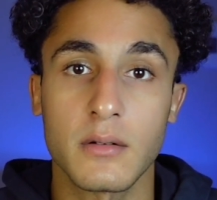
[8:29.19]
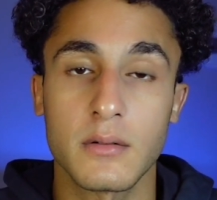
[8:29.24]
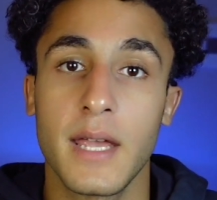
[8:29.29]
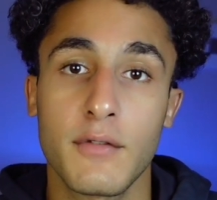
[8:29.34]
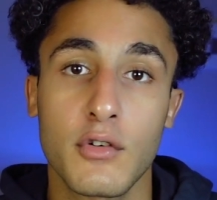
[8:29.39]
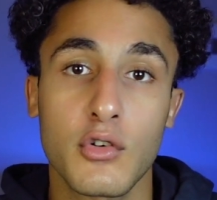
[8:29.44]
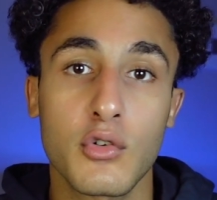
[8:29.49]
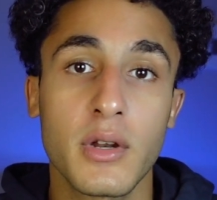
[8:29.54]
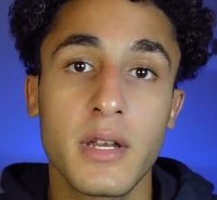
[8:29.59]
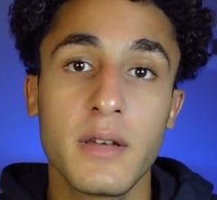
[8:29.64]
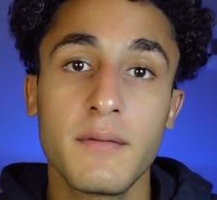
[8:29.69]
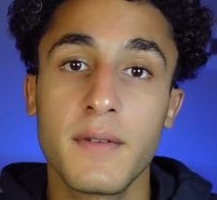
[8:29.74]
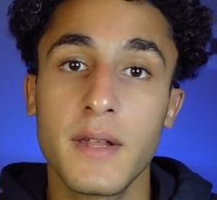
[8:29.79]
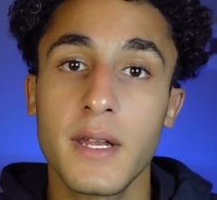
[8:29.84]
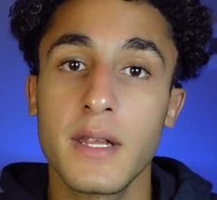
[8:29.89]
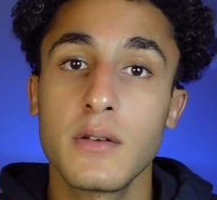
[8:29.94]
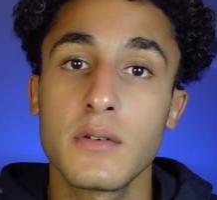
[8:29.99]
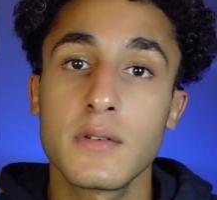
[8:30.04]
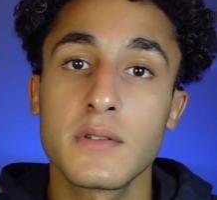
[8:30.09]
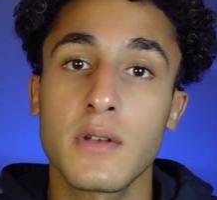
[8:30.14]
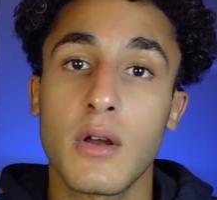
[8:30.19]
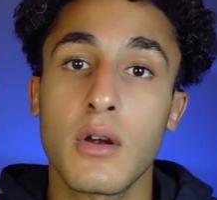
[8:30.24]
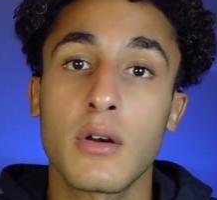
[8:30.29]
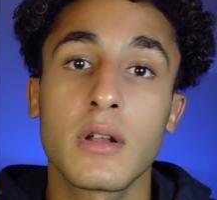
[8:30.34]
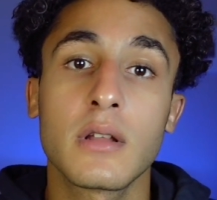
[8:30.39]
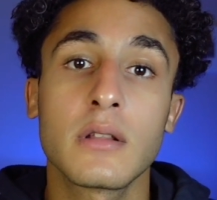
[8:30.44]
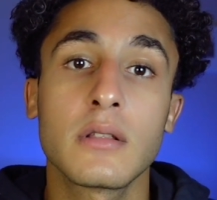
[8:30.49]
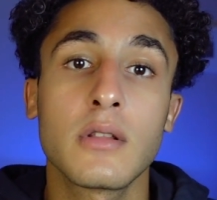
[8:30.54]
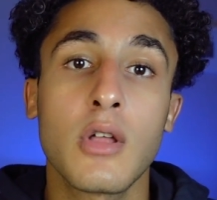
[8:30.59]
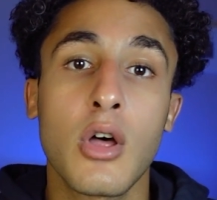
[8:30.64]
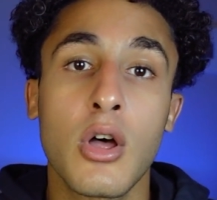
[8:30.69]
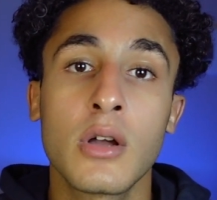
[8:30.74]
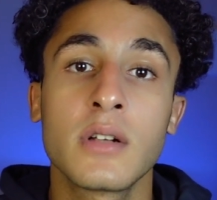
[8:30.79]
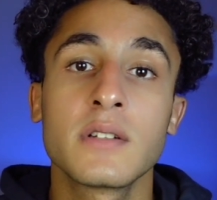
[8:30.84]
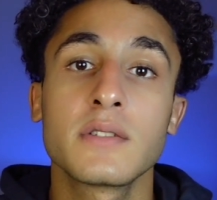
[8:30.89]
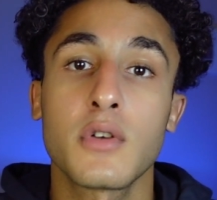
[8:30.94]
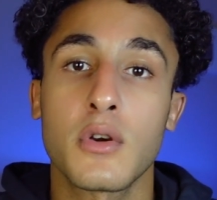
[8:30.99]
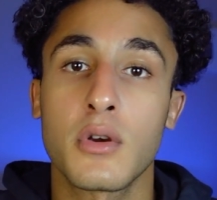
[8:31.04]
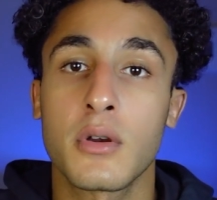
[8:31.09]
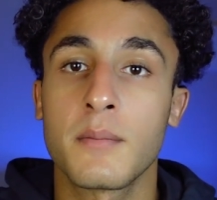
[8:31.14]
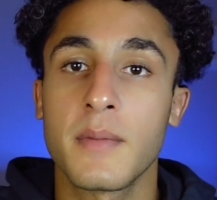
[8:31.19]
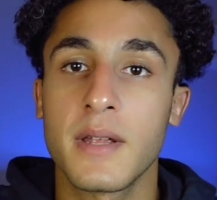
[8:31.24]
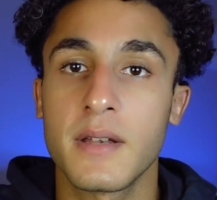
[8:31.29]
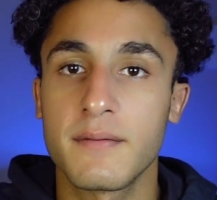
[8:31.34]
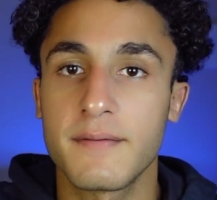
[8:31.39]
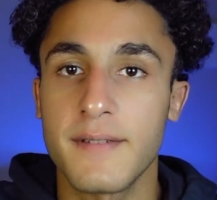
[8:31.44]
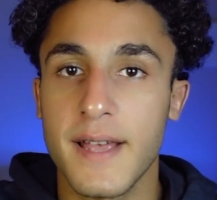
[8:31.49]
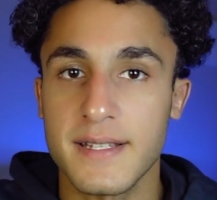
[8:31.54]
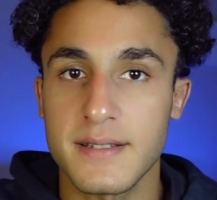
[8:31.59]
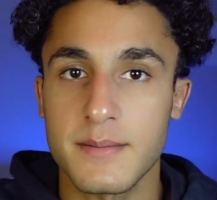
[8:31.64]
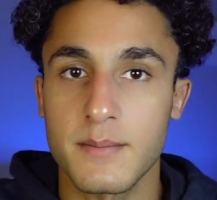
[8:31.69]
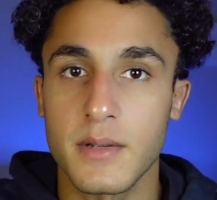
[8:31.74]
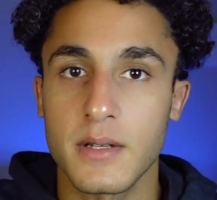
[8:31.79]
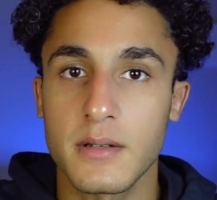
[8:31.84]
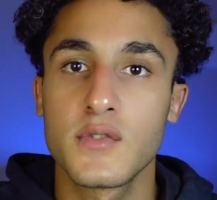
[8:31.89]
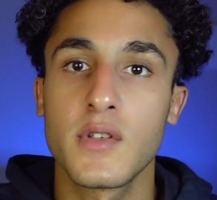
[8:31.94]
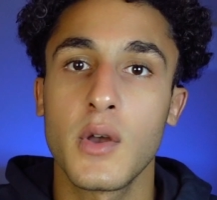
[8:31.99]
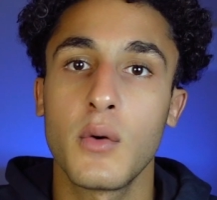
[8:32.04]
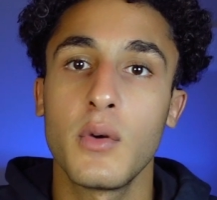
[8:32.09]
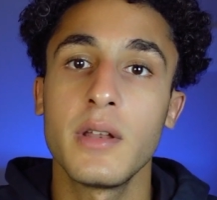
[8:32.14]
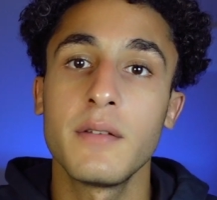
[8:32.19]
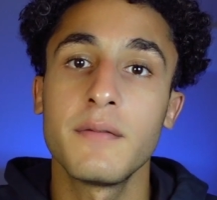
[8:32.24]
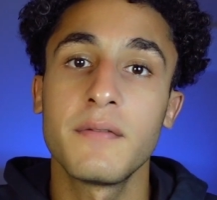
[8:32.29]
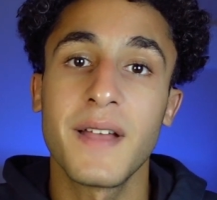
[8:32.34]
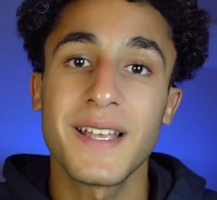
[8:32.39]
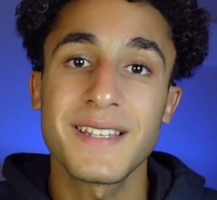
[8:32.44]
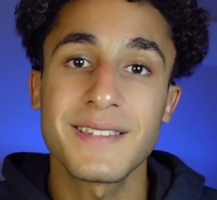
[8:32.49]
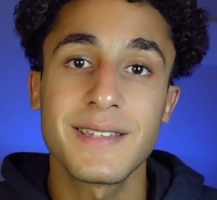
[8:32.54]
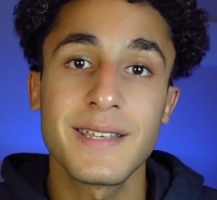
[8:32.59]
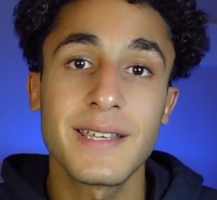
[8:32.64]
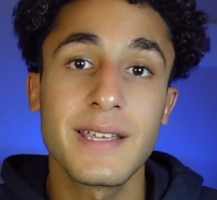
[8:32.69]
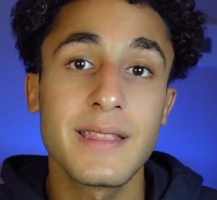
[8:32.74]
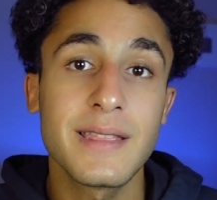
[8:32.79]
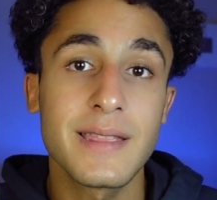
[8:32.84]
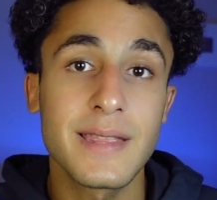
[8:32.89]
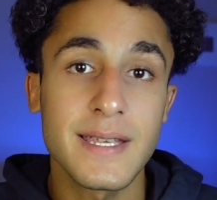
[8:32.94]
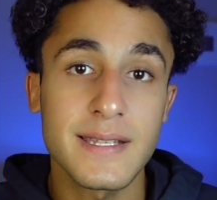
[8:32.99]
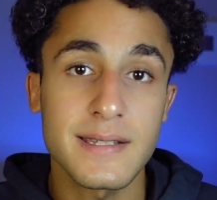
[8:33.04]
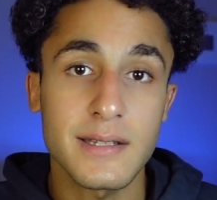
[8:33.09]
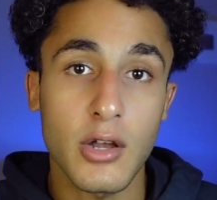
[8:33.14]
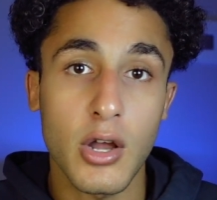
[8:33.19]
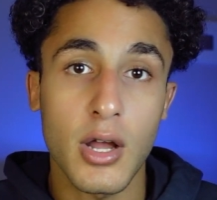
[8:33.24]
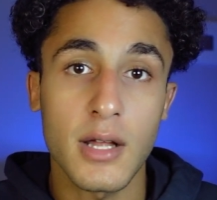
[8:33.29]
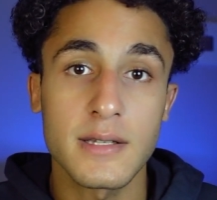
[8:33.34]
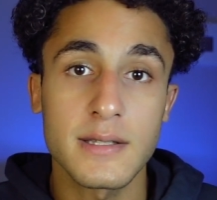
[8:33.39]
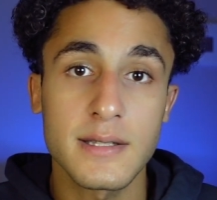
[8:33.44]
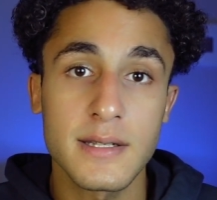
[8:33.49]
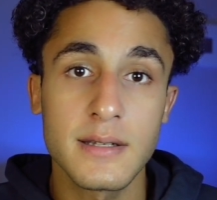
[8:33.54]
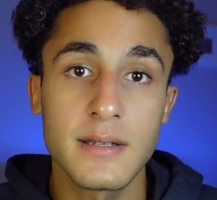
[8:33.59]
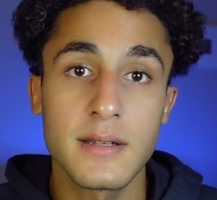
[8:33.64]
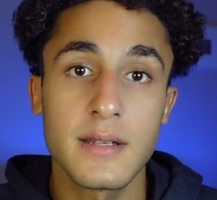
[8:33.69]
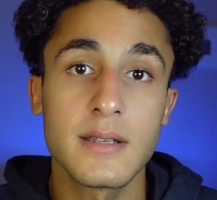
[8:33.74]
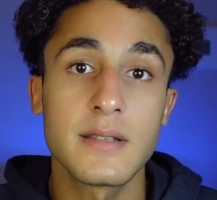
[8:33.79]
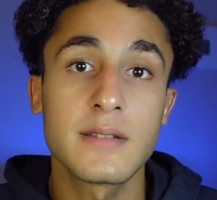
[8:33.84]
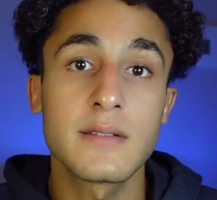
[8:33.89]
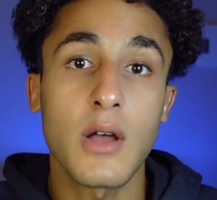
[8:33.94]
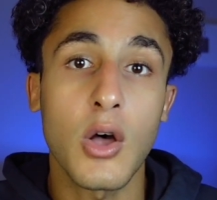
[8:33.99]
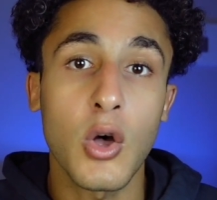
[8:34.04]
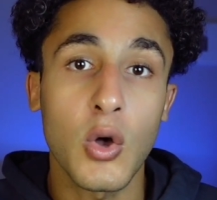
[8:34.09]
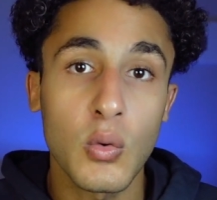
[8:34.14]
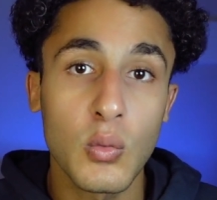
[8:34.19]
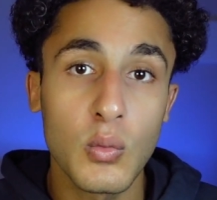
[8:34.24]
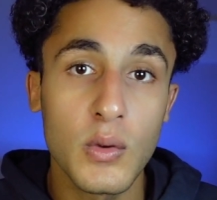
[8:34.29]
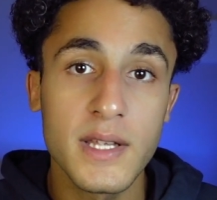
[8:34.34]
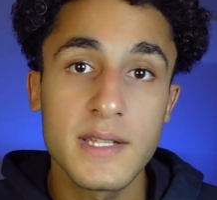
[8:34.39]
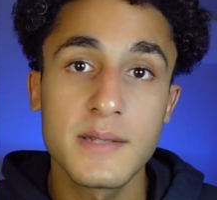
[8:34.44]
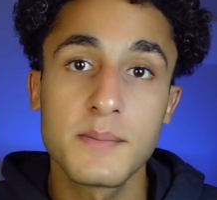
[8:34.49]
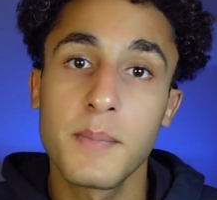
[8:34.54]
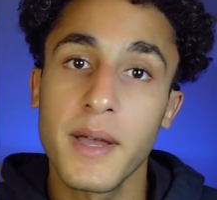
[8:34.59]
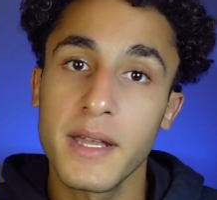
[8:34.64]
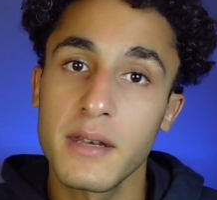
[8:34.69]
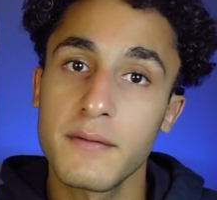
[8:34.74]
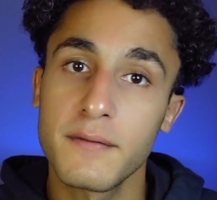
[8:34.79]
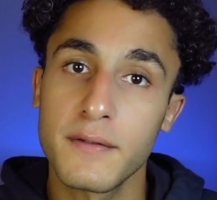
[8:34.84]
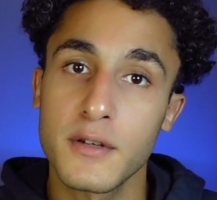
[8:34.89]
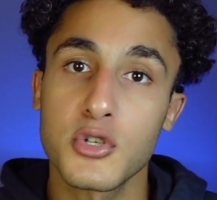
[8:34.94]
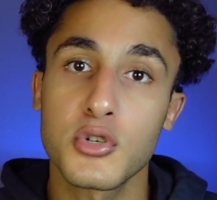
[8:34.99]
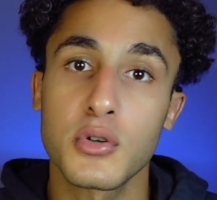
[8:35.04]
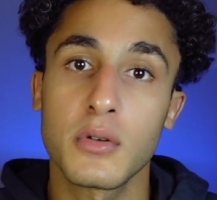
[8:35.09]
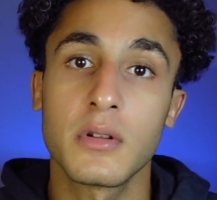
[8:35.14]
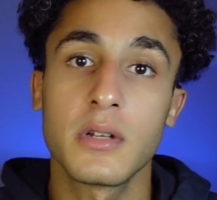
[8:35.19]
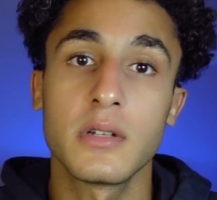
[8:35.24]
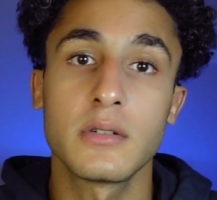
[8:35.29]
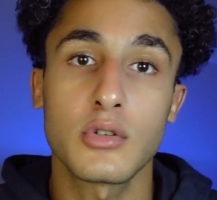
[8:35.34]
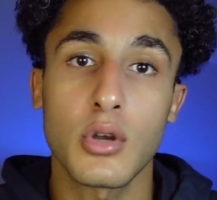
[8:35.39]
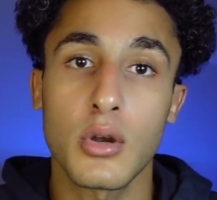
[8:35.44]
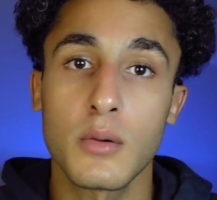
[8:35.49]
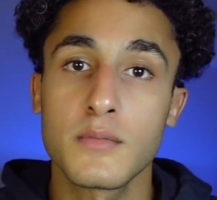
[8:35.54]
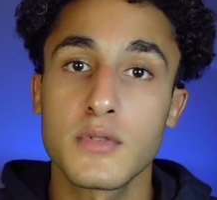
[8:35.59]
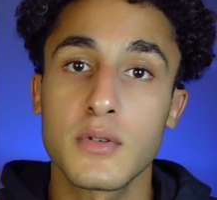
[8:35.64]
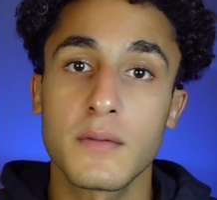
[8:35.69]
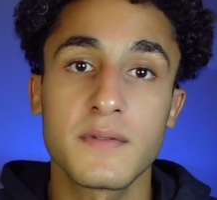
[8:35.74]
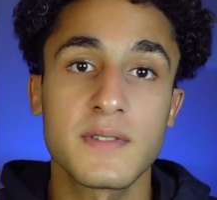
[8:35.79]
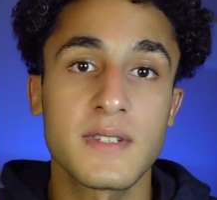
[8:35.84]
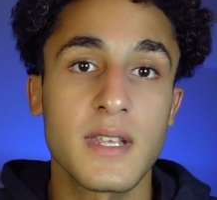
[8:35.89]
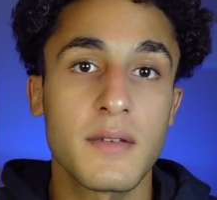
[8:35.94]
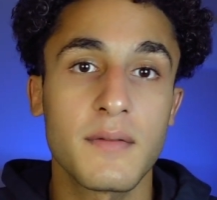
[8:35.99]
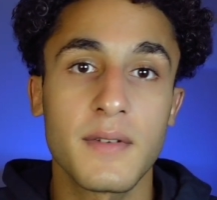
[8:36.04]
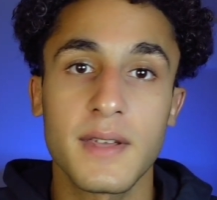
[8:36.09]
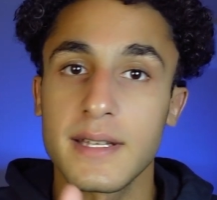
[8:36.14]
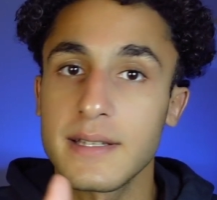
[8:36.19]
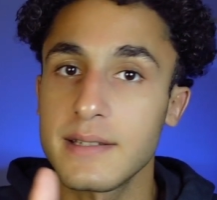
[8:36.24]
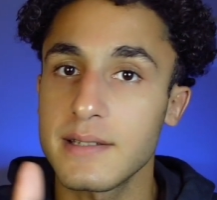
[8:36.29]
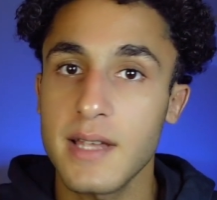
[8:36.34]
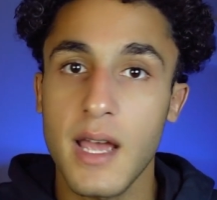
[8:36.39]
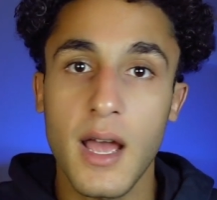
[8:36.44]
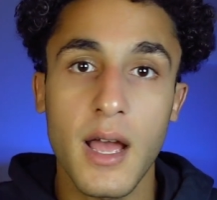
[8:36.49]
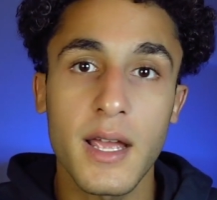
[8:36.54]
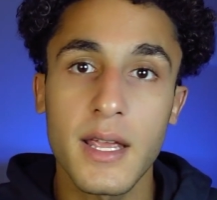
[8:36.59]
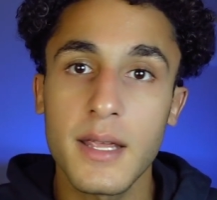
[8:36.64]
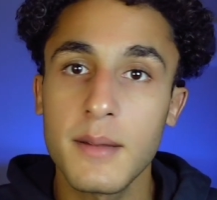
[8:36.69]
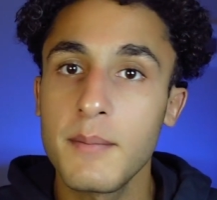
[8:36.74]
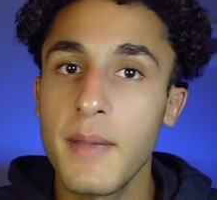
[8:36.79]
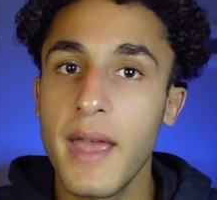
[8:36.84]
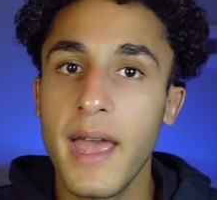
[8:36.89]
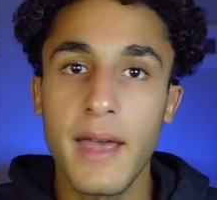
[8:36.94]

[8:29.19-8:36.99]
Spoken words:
Evergreen videos are a long-term investment, so investing in this content is always beneficial in terms of saving time,